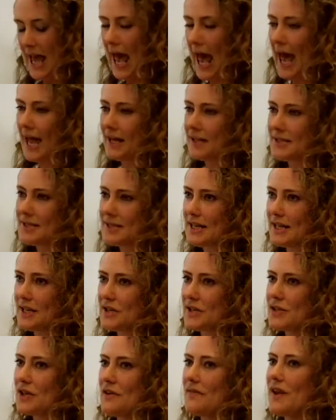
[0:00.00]
And in a
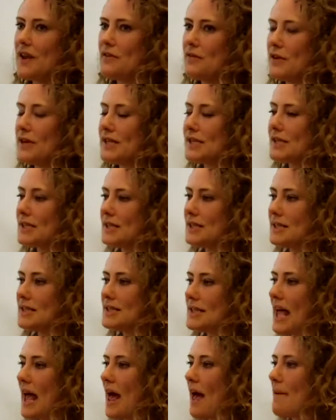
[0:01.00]
survey of recent
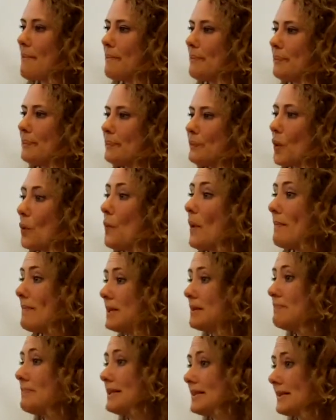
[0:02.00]

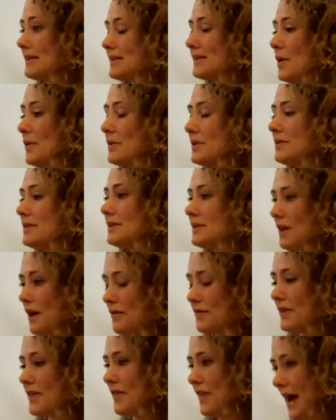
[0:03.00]
women business owners
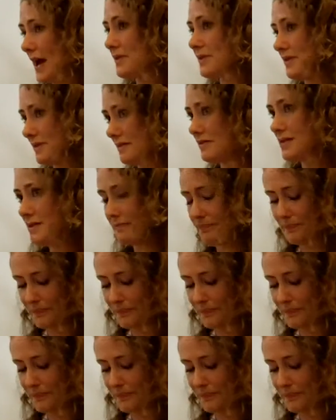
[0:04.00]
of 1,000,